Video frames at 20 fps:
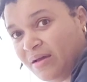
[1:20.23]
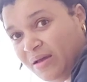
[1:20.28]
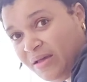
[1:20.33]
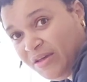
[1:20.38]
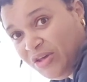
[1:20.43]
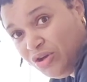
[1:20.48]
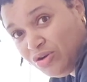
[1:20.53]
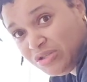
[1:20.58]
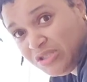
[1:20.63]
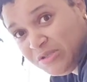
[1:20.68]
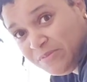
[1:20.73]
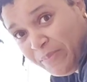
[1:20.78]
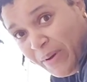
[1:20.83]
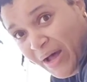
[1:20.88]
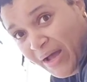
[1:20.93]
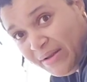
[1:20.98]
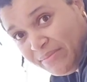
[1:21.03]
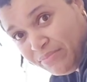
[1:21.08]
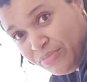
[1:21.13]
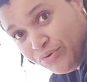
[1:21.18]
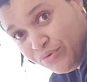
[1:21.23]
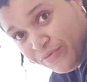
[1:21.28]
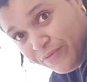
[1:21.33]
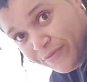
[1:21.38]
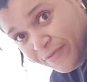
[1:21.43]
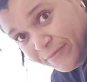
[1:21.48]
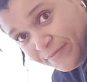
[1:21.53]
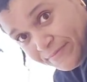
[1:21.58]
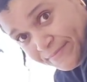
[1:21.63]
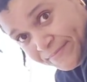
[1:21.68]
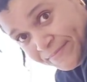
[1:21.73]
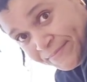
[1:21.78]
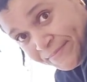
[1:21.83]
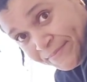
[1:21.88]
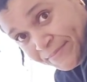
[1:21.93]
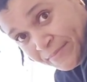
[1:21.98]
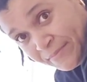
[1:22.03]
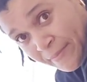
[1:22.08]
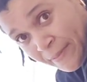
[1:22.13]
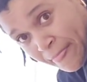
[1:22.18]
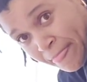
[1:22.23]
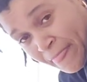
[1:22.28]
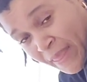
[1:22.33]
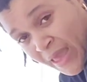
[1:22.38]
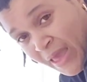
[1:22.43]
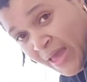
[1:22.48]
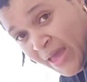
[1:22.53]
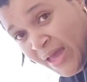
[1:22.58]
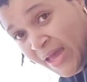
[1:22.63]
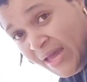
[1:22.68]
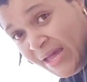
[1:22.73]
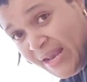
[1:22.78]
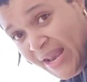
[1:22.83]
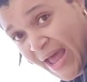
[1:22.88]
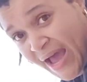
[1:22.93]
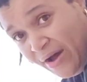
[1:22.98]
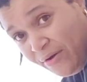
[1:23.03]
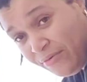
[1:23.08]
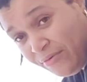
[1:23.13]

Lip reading: your spine move. Now,